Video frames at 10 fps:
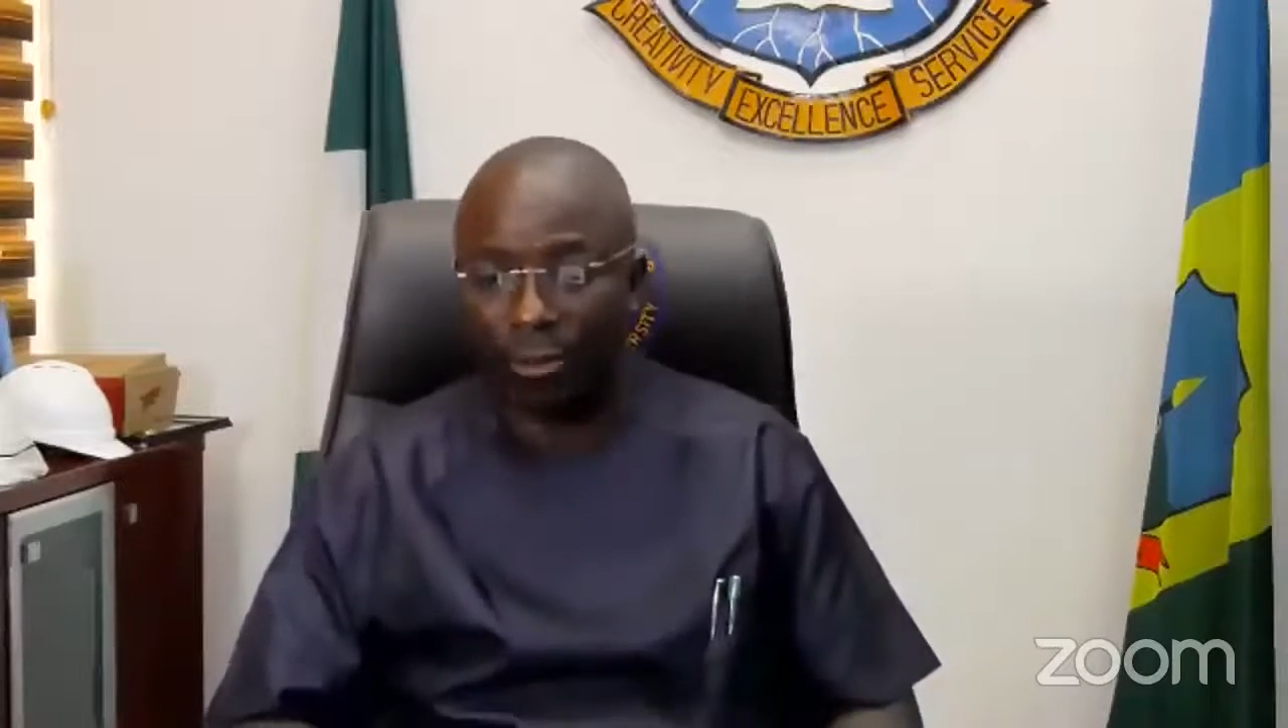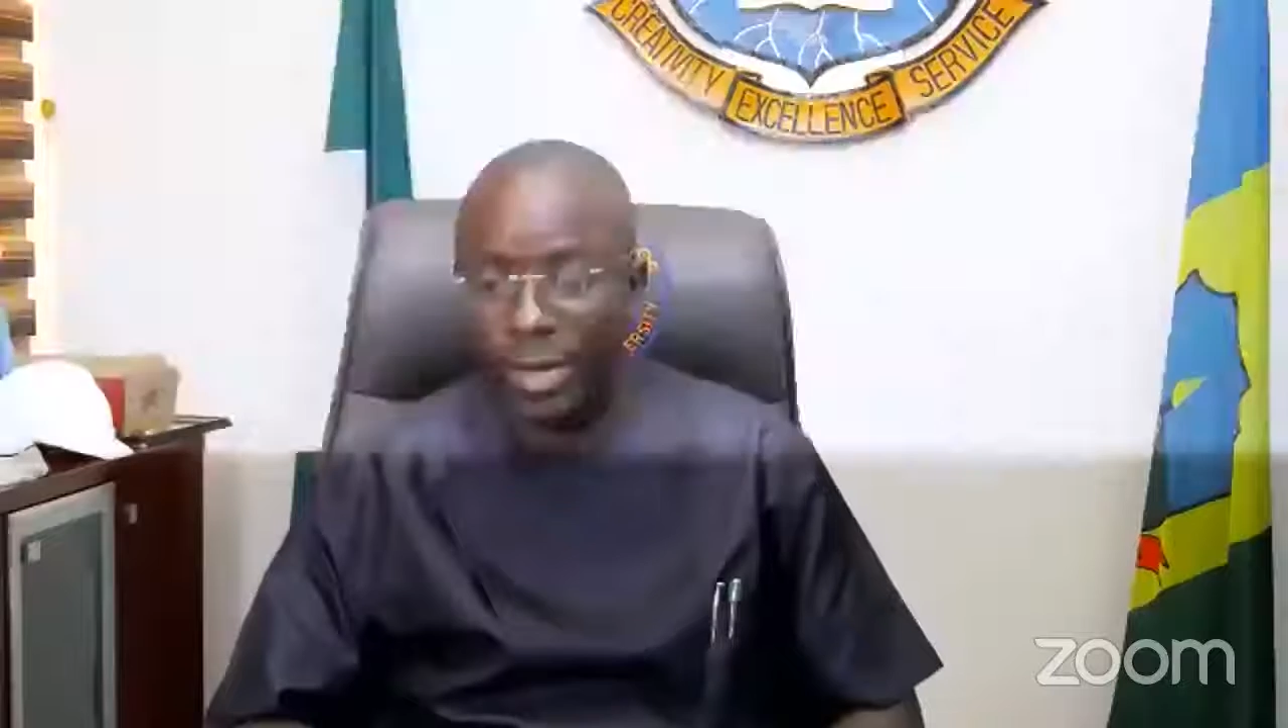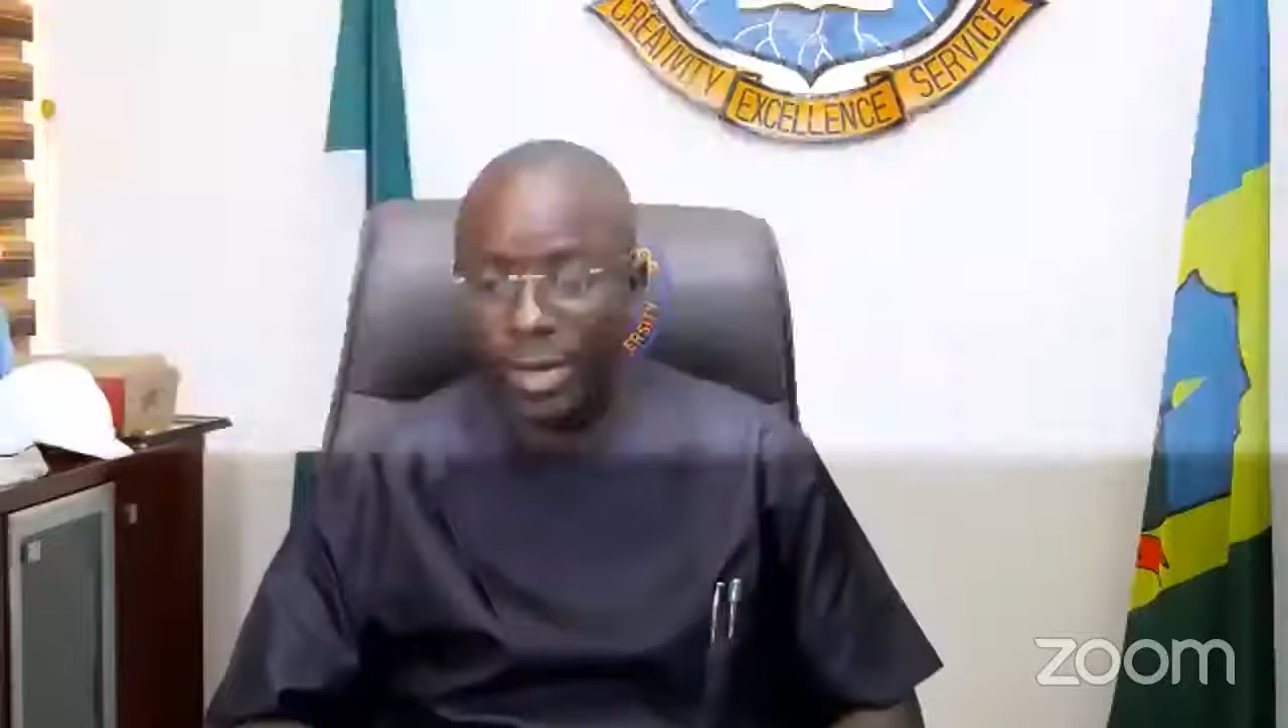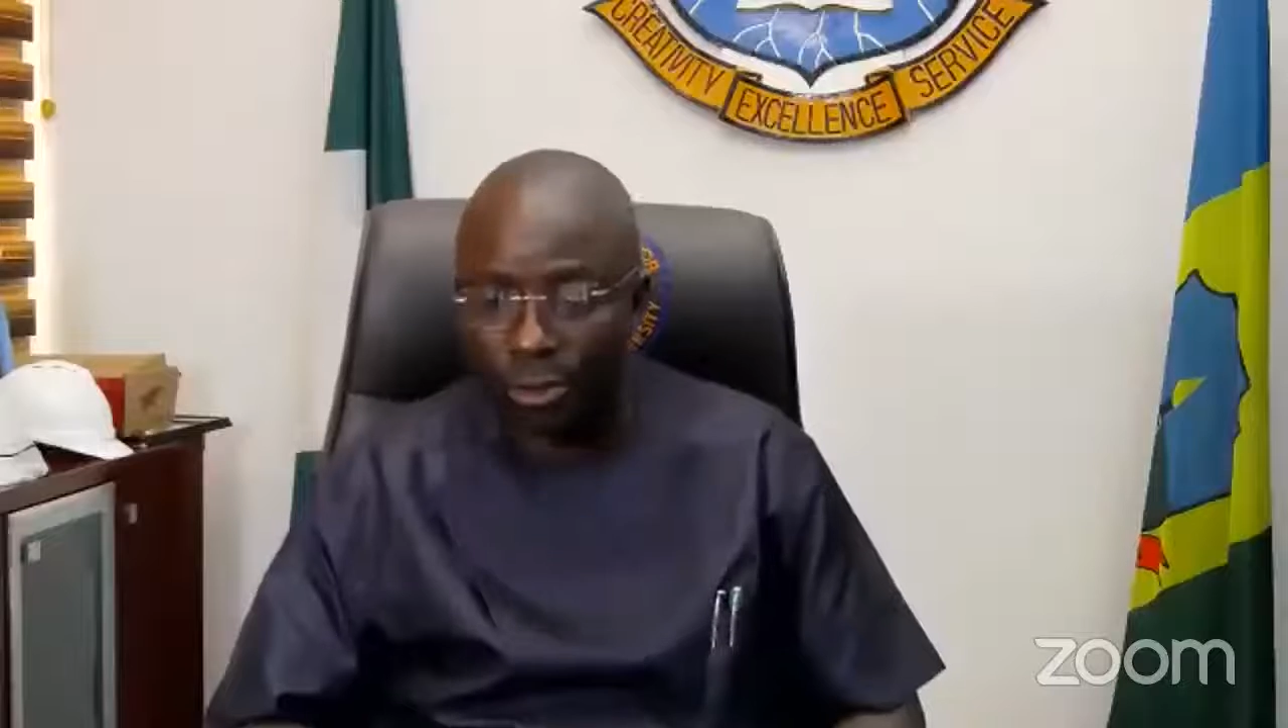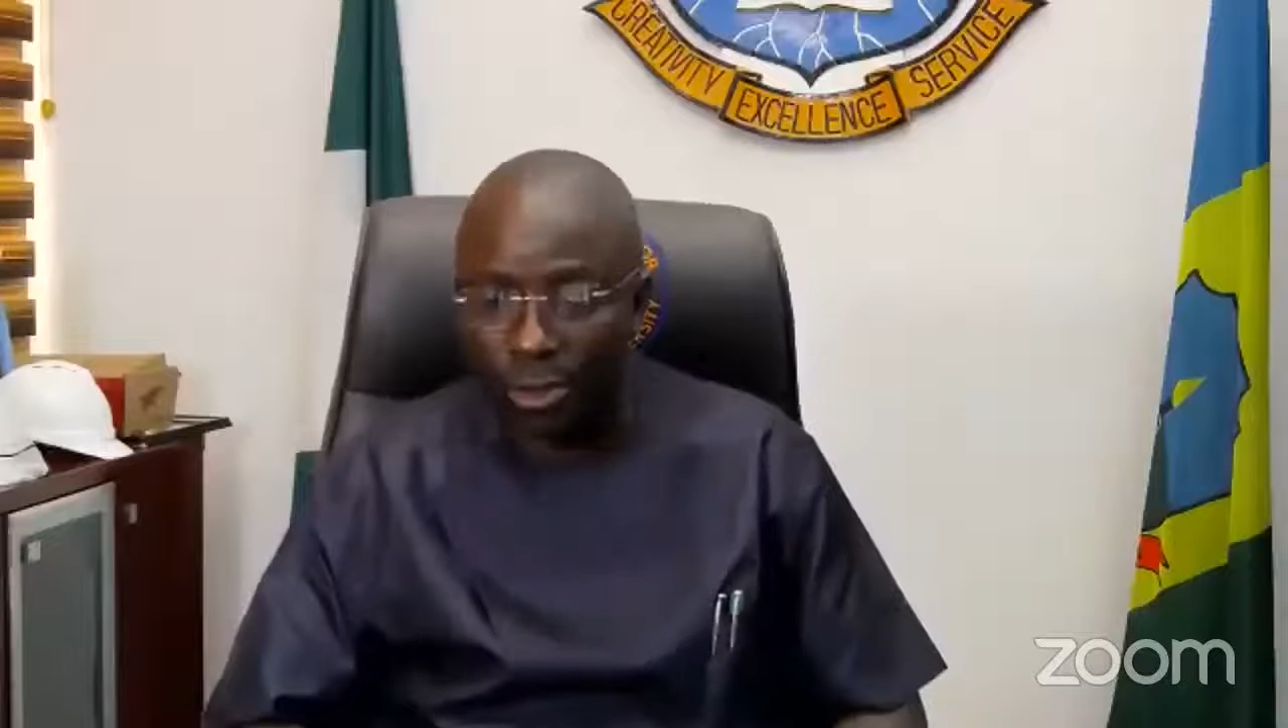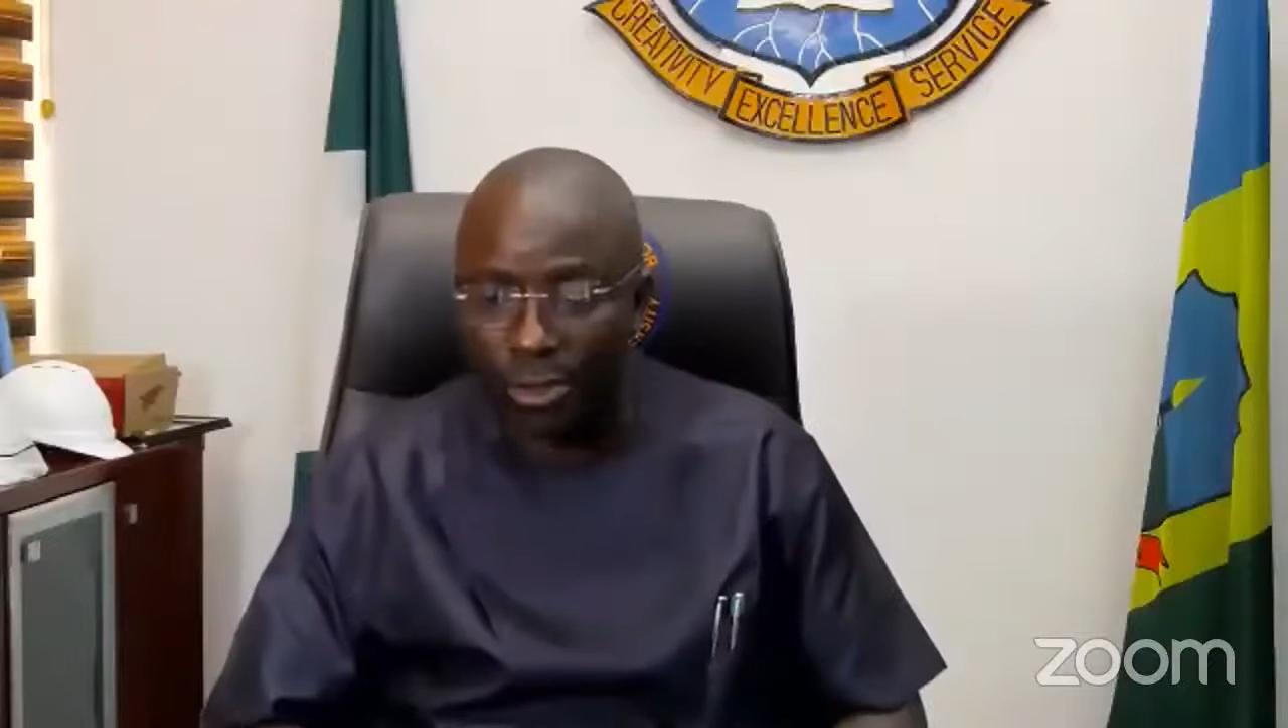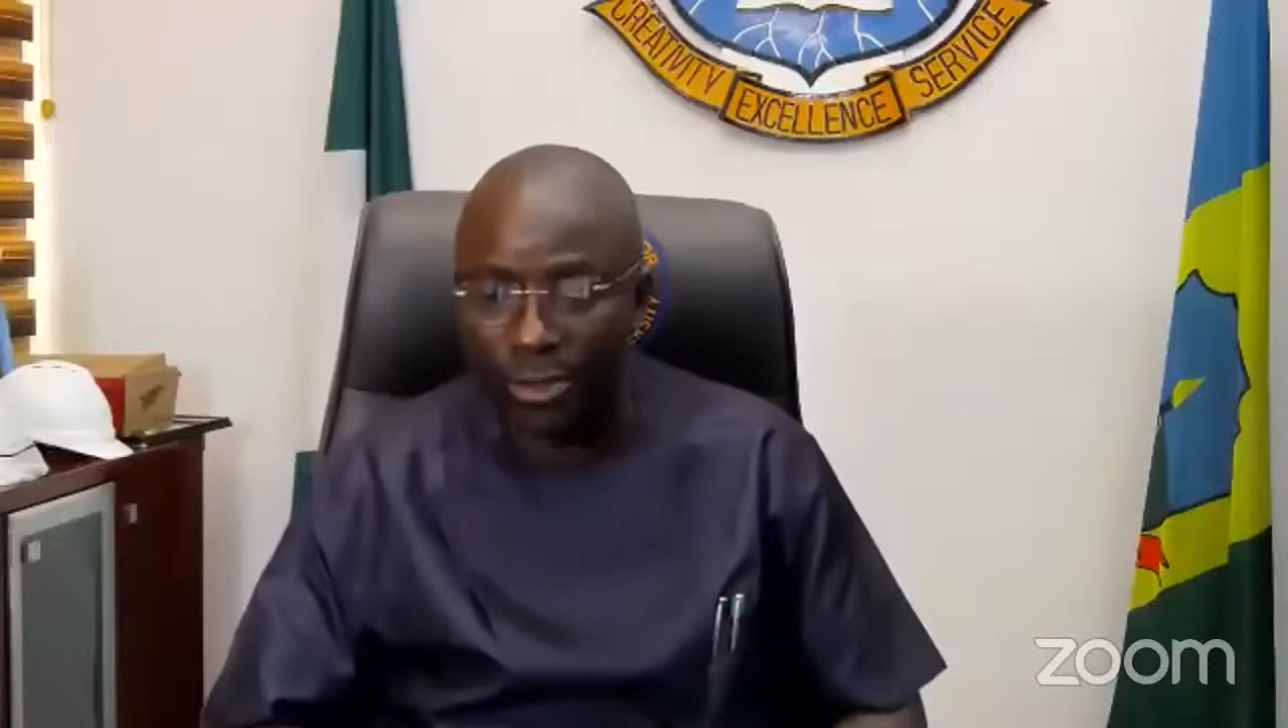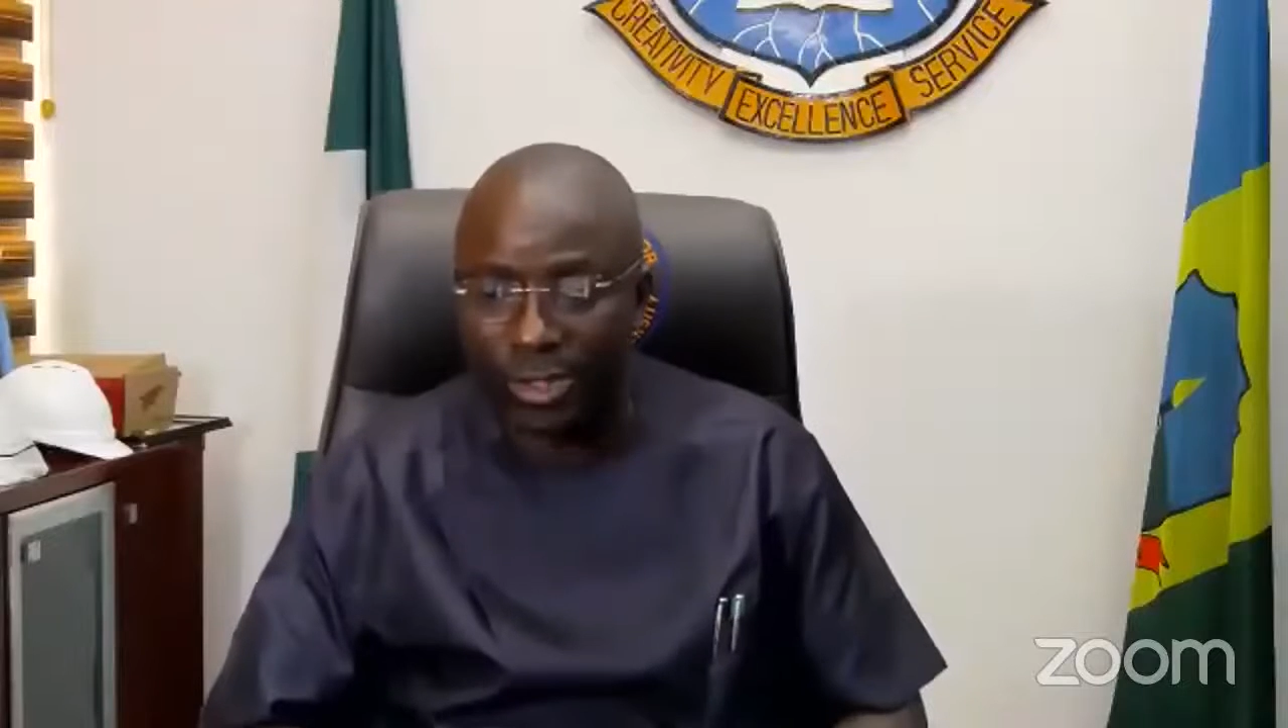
We introduced